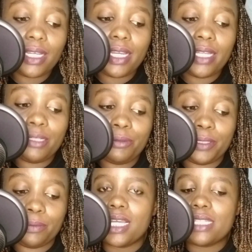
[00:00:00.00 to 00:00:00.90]

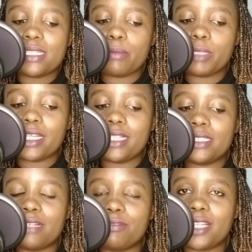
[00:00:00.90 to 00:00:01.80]
Anyway, something
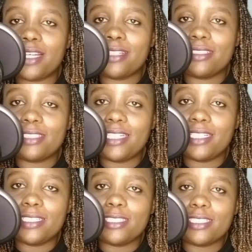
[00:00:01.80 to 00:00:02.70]
else I've learned
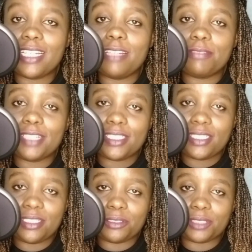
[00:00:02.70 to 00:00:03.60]
is invest
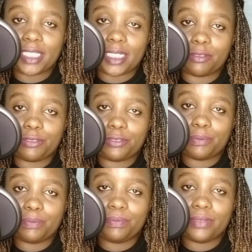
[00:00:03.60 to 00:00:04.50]
in yourself.
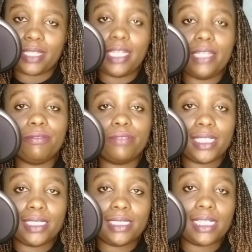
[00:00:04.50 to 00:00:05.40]

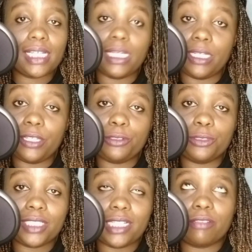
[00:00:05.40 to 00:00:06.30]
Invest in
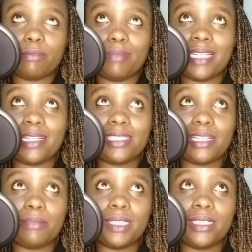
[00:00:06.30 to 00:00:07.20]
yourself. By that I
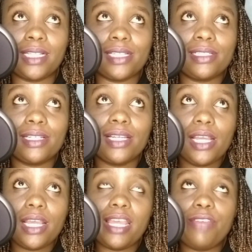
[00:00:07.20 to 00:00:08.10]
mean, like,
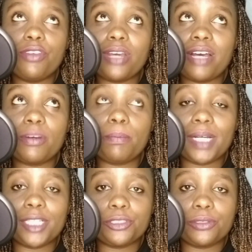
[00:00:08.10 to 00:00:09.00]
if you have a
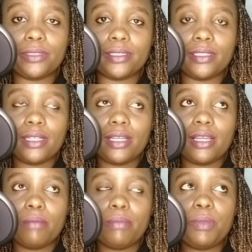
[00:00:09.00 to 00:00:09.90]
passion,
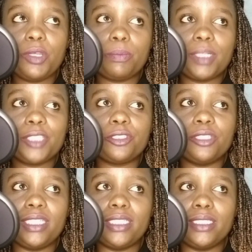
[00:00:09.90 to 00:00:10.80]
maybe your passion
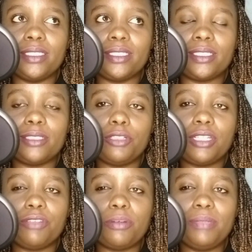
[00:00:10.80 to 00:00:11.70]
is, okay,
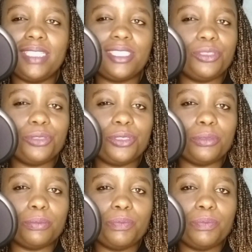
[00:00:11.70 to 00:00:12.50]
for me it's YouTube.